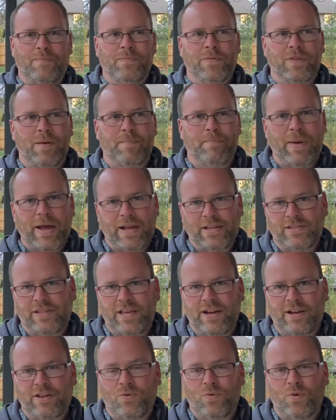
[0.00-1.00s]
the best
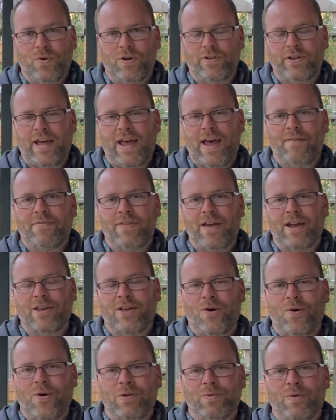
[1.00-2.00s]
thing in the world to have that
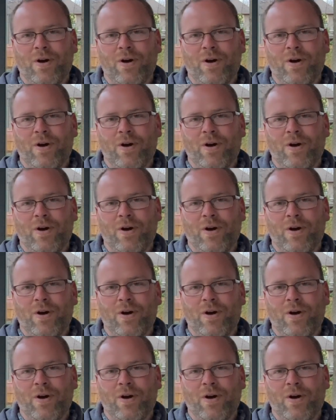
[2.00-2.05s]
going